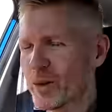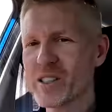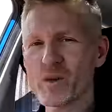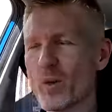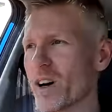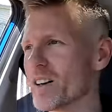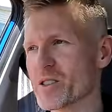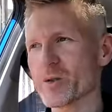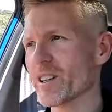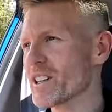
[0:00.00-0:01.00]
The reason why, and
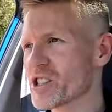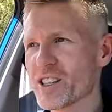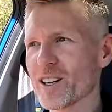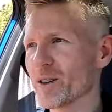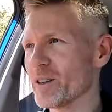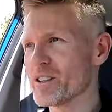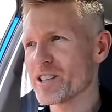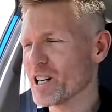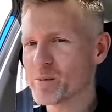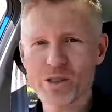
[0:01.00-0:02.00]
it's a really shallow
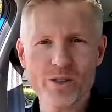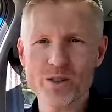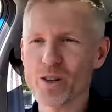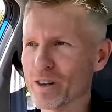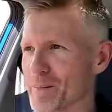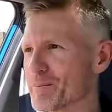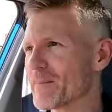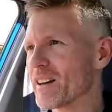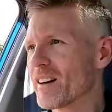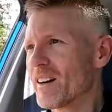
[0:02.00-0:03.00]
reason and I'm so sorry,
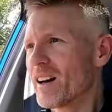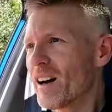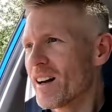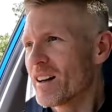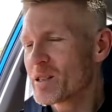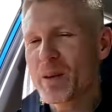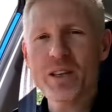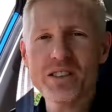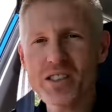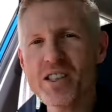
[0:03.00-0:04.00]
it's
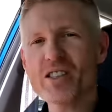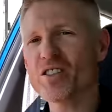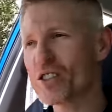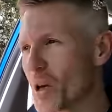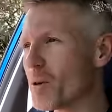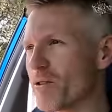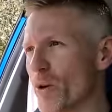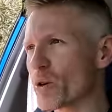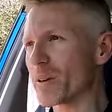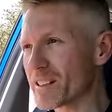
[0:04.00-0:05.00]
because it's just so
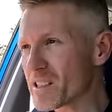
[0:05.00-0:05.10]
affordable.